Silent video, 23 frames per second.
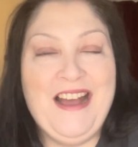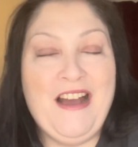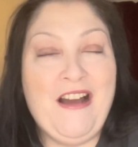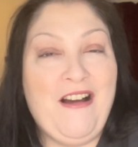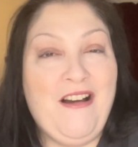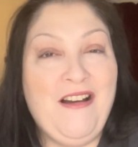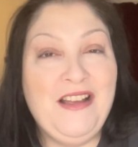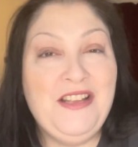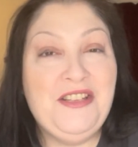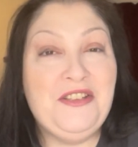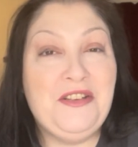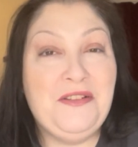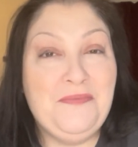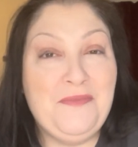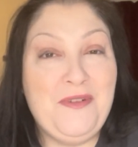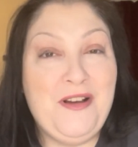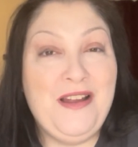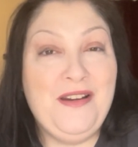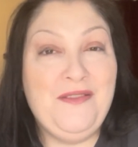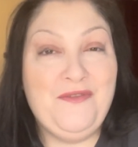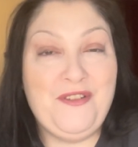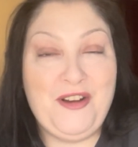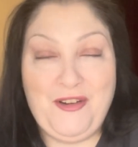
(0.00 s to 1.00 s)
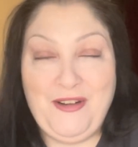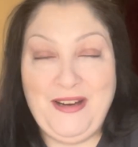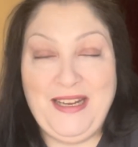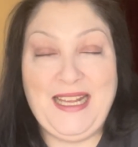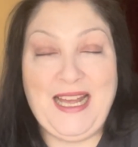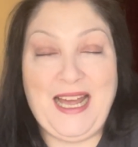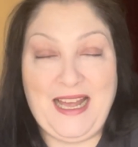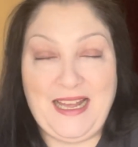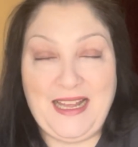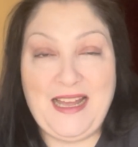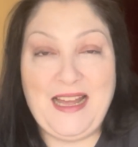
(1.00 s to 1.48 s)
I do mine very
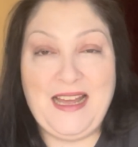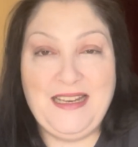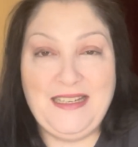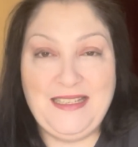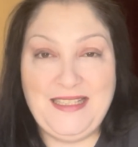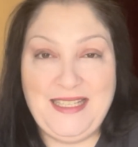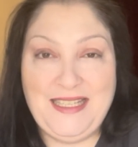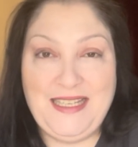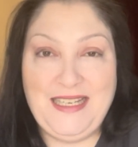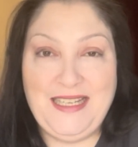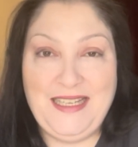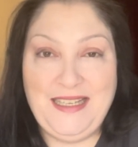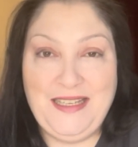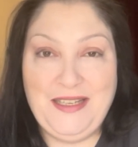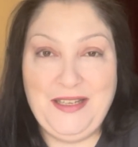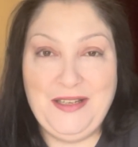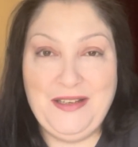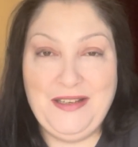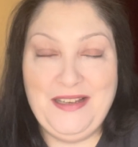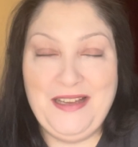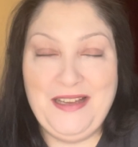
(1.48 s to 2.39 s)
cat-handedly.